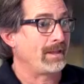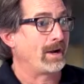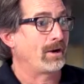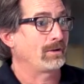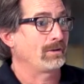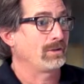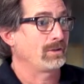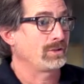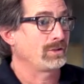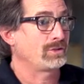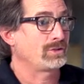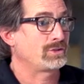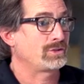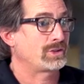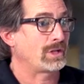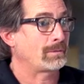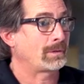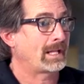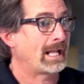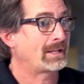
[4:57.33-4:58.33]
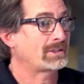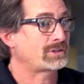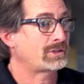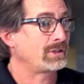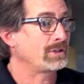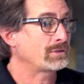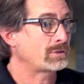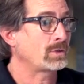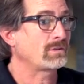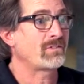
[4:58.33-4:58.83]
there, Gemological
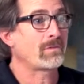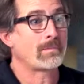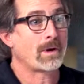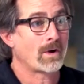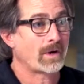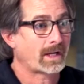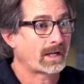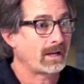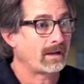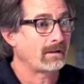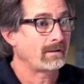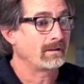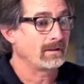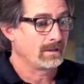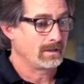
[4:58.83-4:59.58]
Institute of America,